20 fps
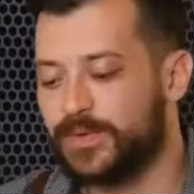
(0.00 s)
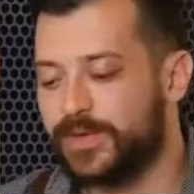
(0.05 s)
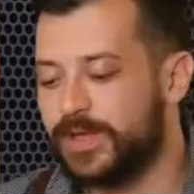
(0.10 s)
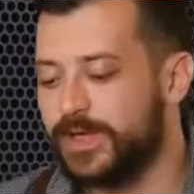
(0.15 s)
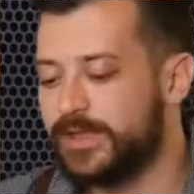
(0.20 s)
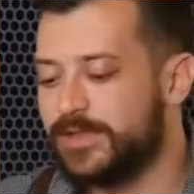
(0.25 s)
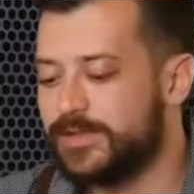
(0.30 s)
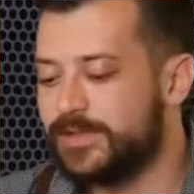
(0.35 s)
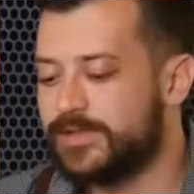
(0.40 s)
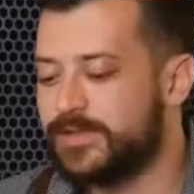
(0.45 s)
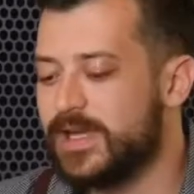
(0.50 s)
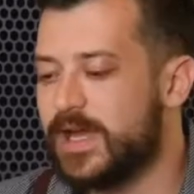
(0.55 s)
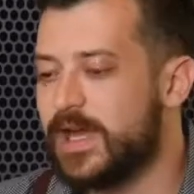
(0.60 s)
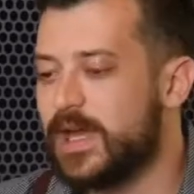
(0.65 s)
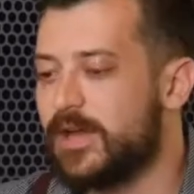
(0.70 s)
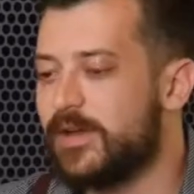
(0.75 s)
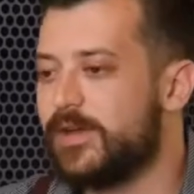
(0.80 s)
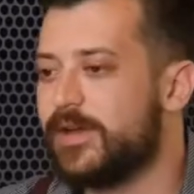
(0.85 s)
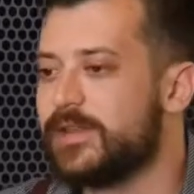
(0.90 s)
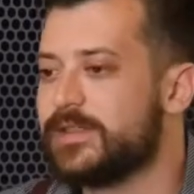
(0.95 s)
what I do
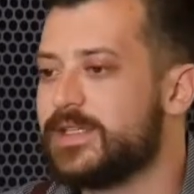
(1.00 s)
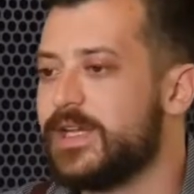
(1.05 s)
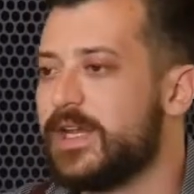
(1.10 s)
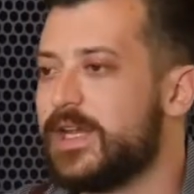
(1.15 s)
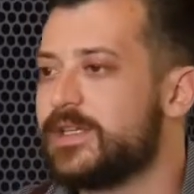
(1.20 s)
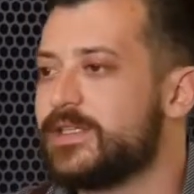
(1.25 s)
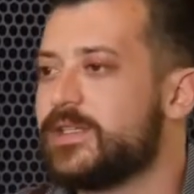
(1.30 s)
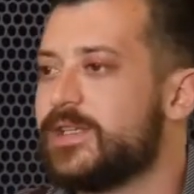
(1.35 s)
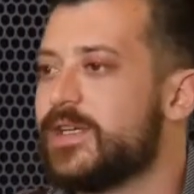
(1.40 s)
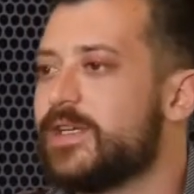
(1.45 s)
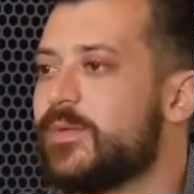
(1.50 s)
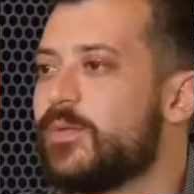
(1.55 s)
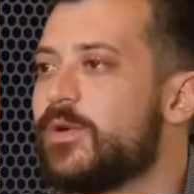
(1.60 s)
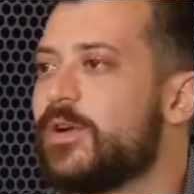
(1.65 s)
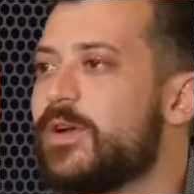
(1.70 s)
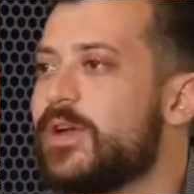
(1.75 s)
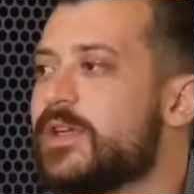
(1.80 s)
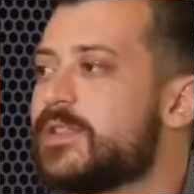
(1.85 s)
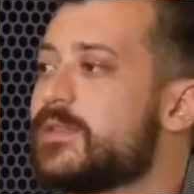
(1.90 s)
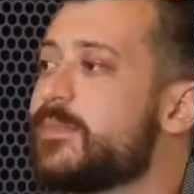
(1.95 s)
now is actually
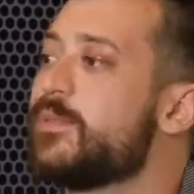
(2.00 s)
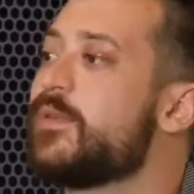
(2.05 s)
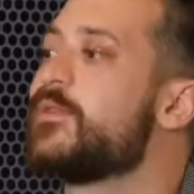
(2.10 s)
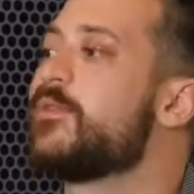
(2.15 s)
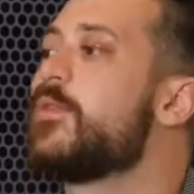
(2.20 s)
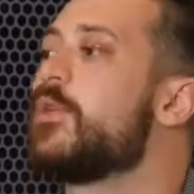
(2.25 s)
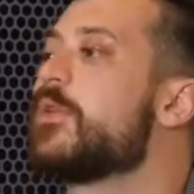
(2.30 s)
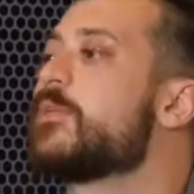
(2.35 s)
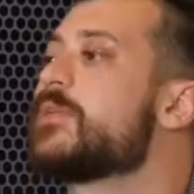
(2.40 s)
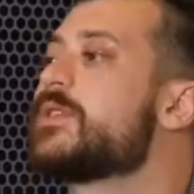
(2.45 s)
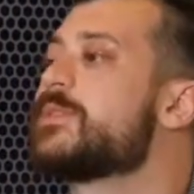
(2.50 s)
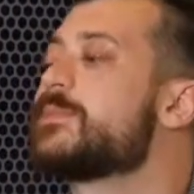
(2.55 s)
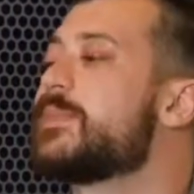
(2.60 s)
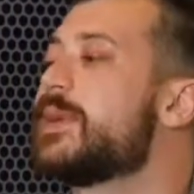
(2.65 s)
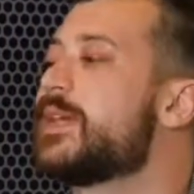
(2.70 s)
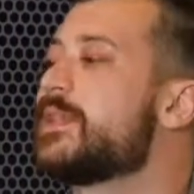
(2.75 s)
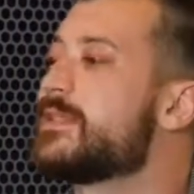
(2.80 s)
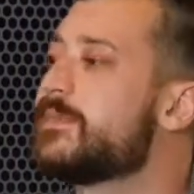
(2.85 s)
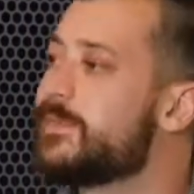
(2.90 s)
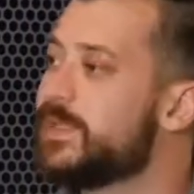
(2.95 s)
work as a
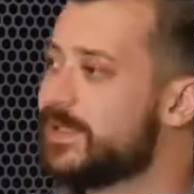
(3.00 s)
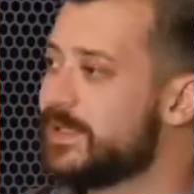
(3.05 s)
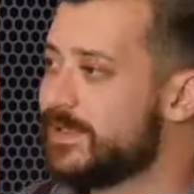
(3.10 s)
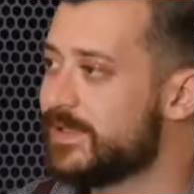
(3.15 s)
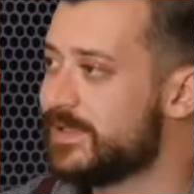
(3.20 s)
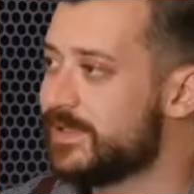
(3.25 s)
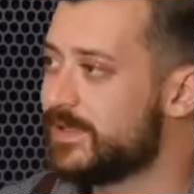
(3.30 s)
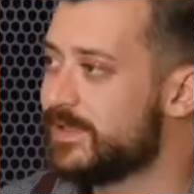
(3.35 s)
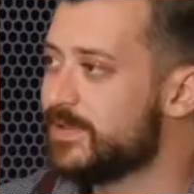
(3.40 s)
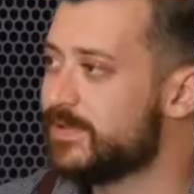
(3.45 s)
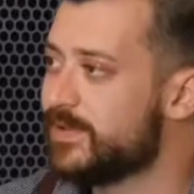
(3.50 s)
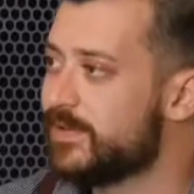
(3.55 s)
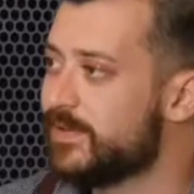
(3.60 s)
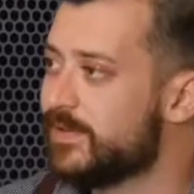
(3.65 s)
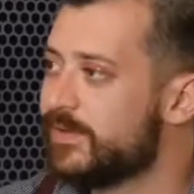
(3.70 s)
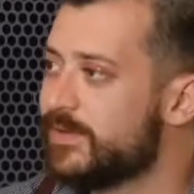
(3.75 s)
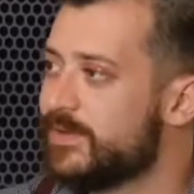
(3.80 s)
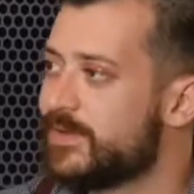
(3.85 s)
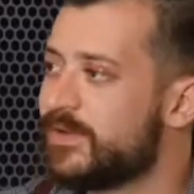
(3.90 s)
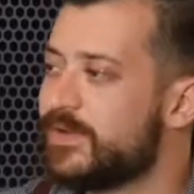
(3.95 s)
performance-based business
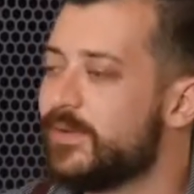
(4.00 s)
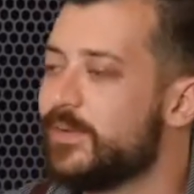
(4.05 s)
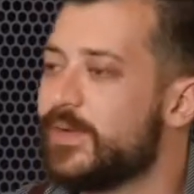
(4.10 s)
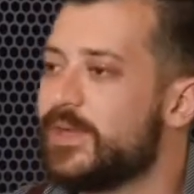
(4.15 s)
consultant.